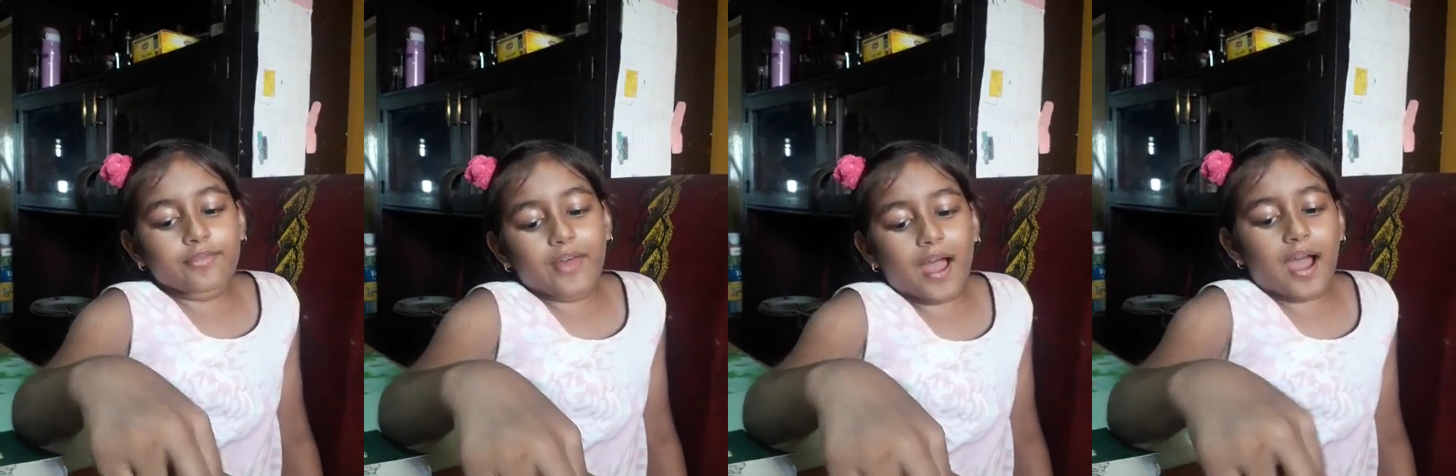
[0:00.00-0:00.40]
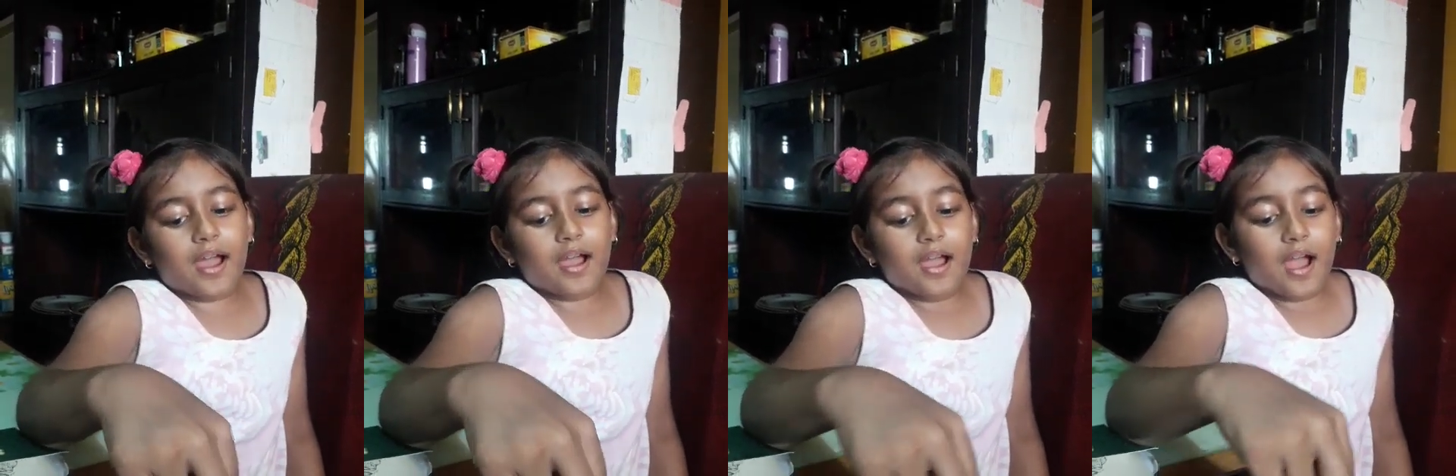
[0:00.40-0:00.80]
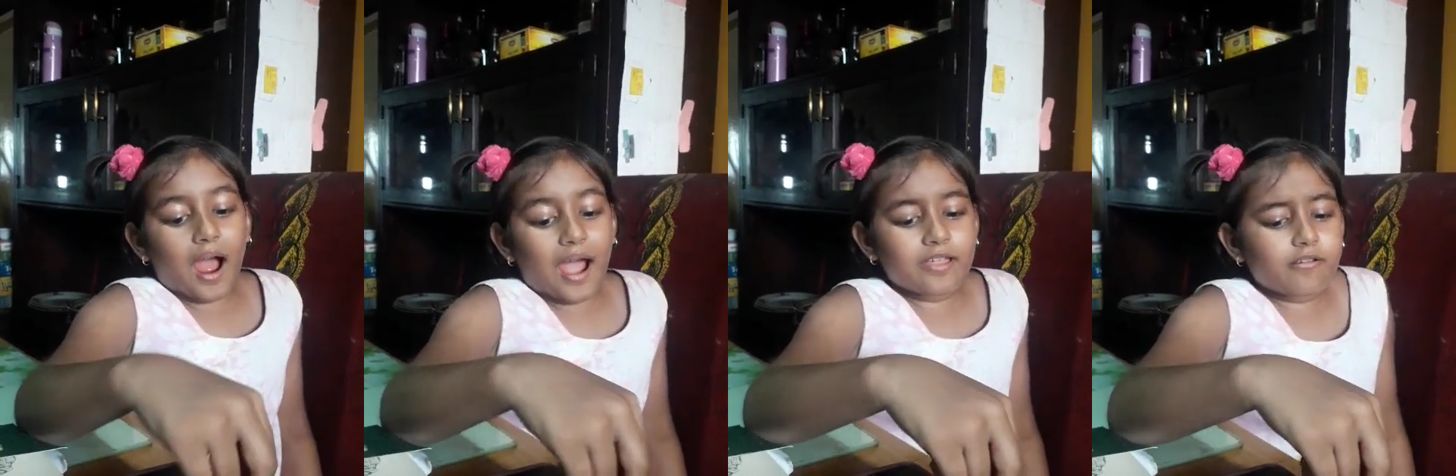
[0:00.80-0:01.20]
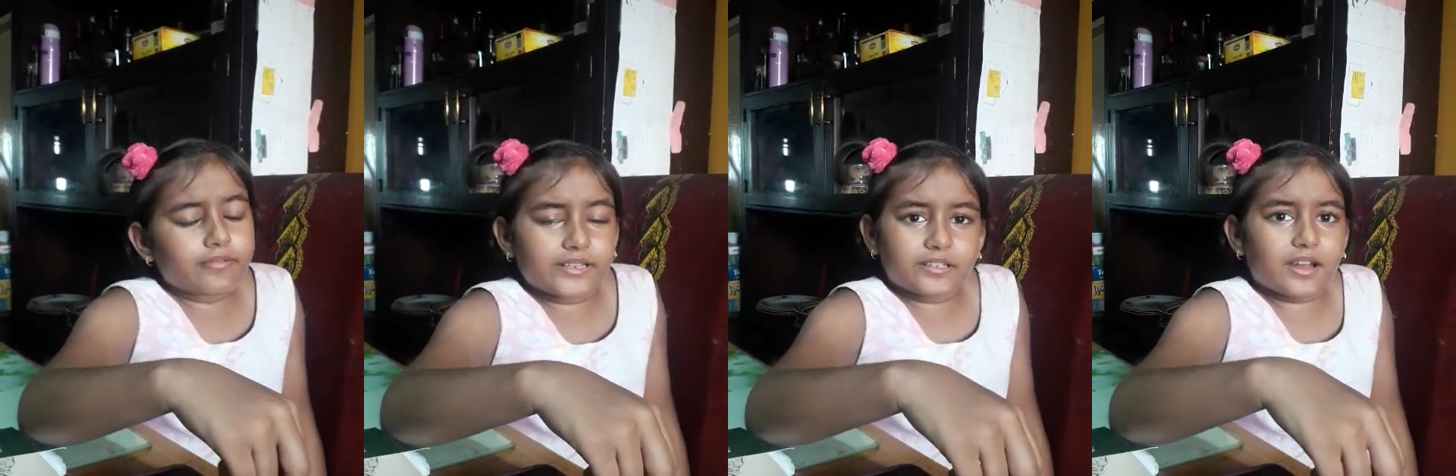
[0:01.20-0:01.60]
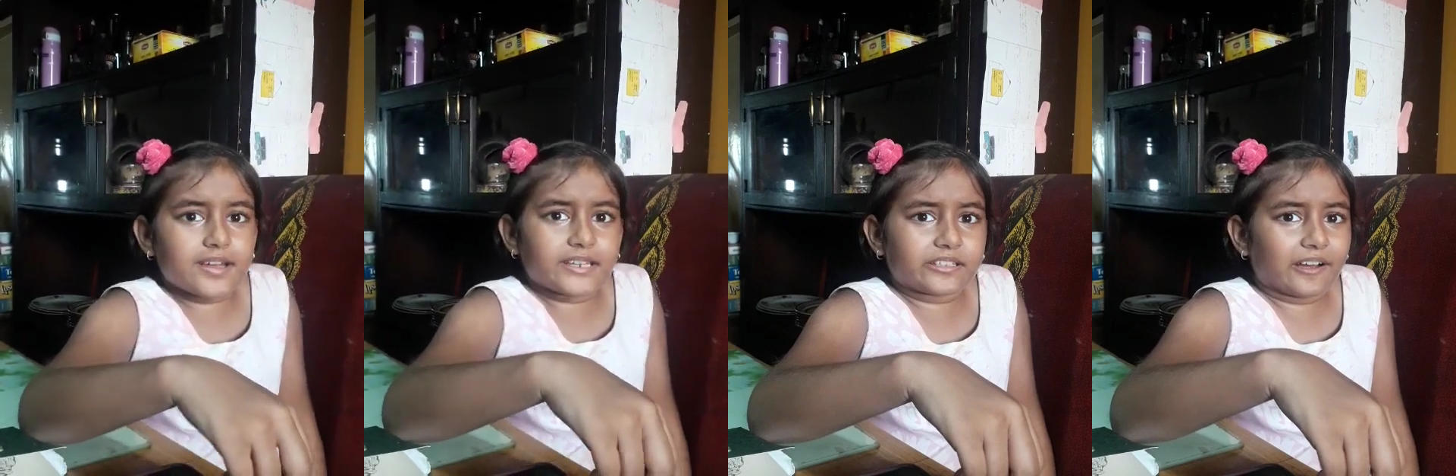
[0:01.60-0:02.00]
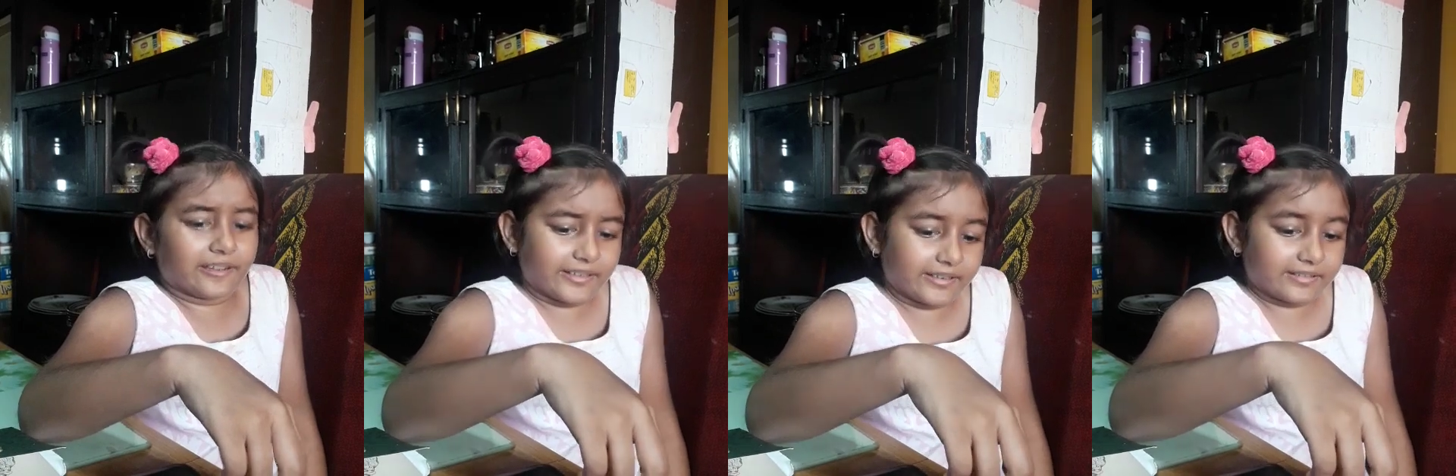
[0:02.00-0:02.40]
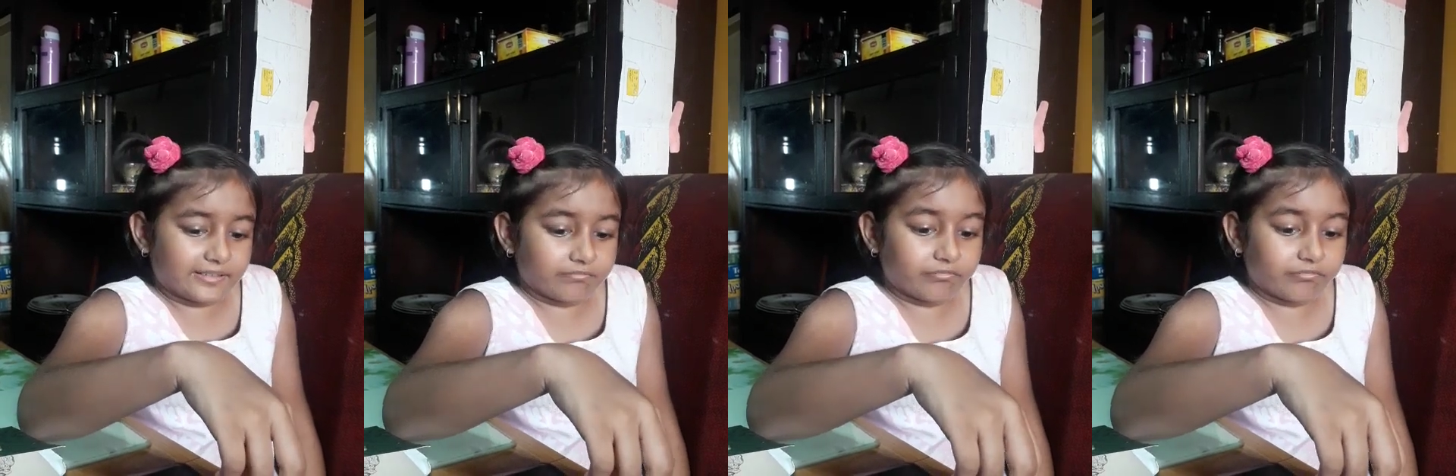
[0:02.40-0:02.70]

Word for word: that I only started talking